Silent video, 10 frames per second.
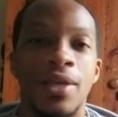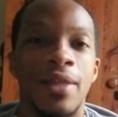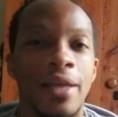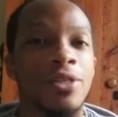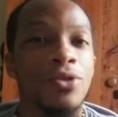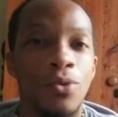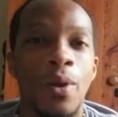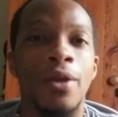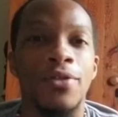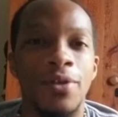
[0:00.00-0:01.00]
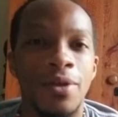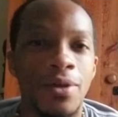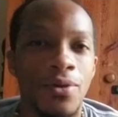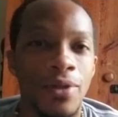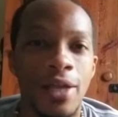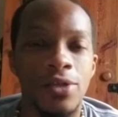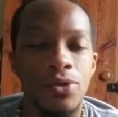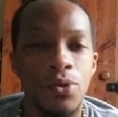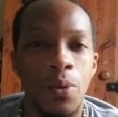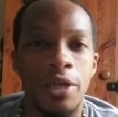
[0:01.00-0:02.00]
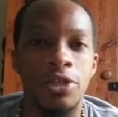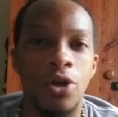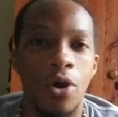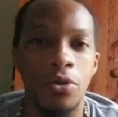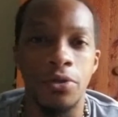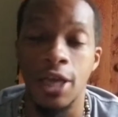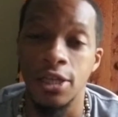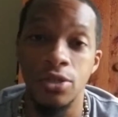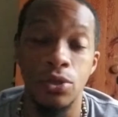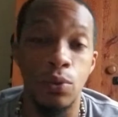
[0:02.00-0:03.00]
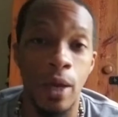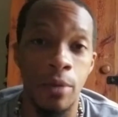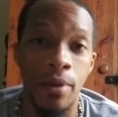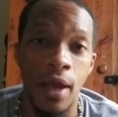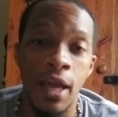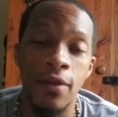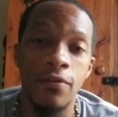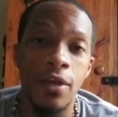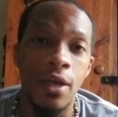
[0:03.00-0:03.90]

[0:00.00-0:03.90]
that's a new way to think, or that's a new way to talk, or that's a new way to behave.